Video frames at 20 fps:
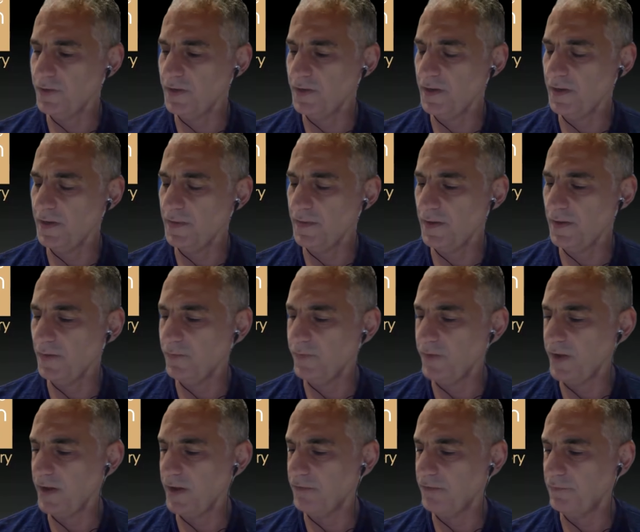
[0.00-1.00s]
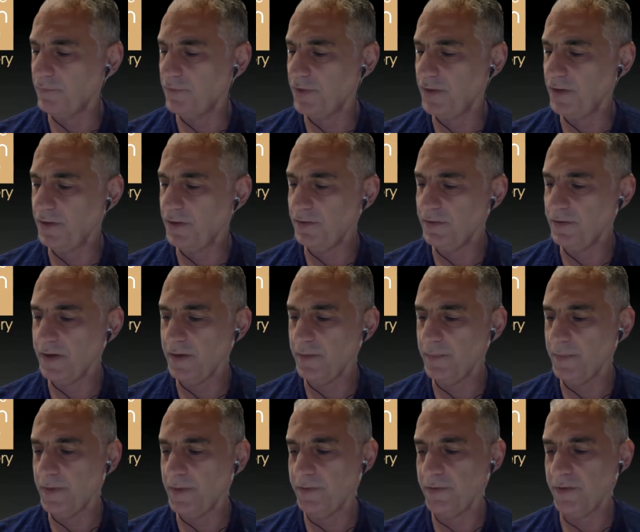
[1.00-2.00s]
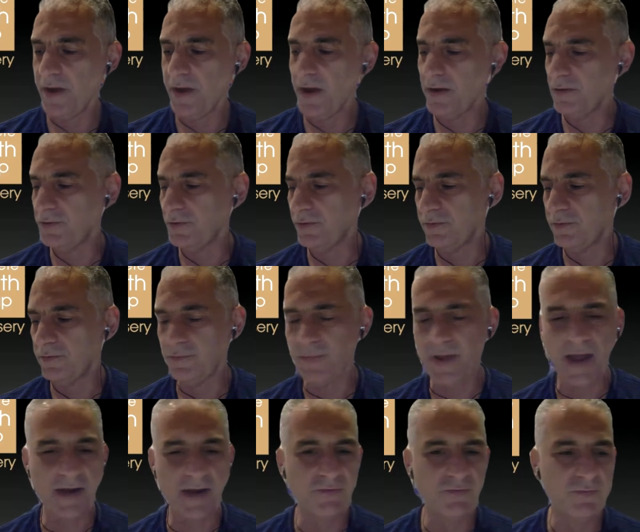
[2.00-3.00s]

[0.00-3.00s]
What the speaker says: And then we have Peter and Mariano back